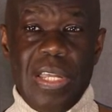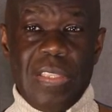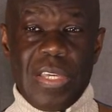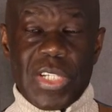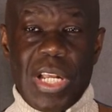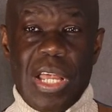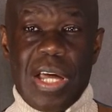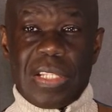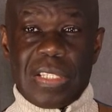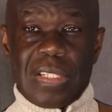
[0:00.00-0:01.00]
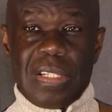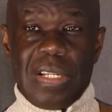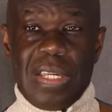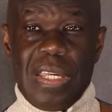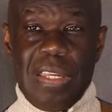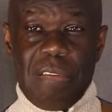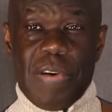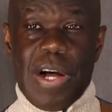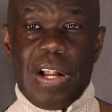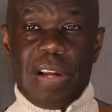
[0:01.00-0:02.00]
There's a lot
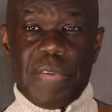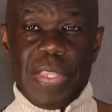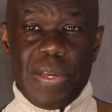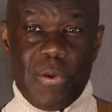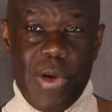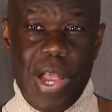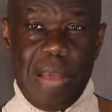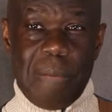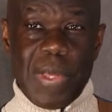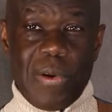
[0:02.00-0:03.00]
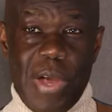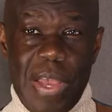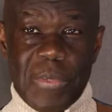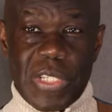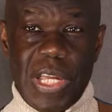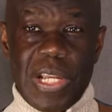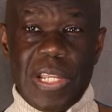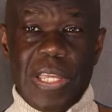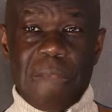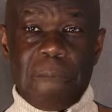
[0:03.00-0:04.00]
involved in the crime
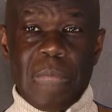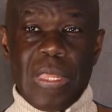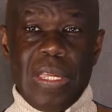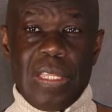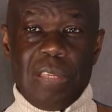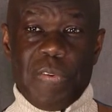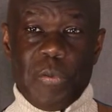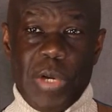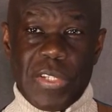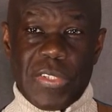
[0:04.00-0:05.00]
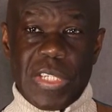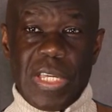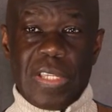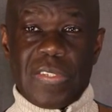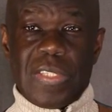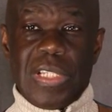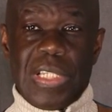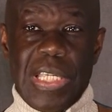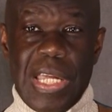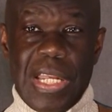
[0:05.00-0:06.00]
setting, the forensics, the
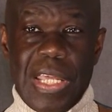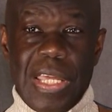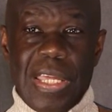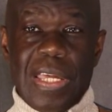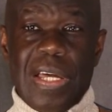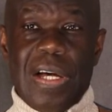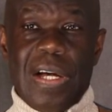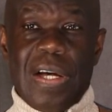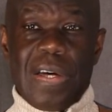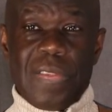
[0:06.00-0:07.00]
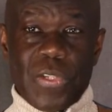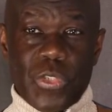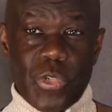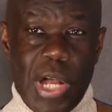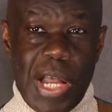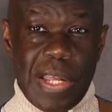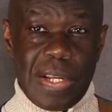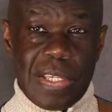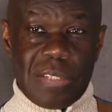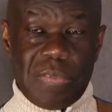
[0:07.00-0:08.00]
DNA. The
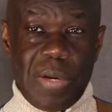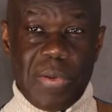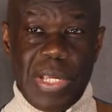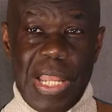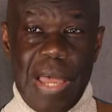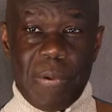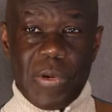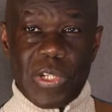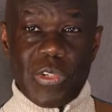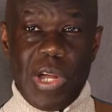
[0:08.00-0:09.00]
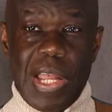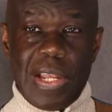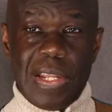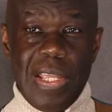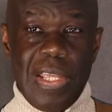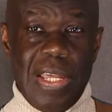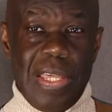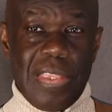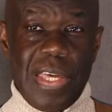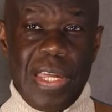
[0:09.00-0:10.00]
trial is very elaborate trial.
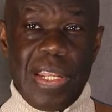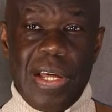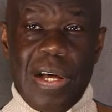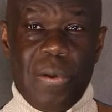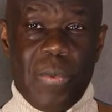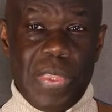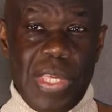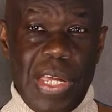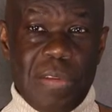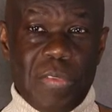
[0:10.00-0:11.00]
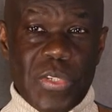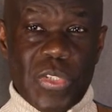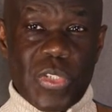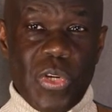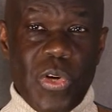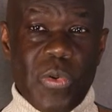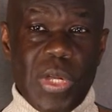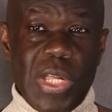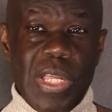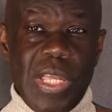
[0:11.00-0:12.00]
And then at the end of the
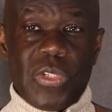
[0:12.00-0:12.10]
story,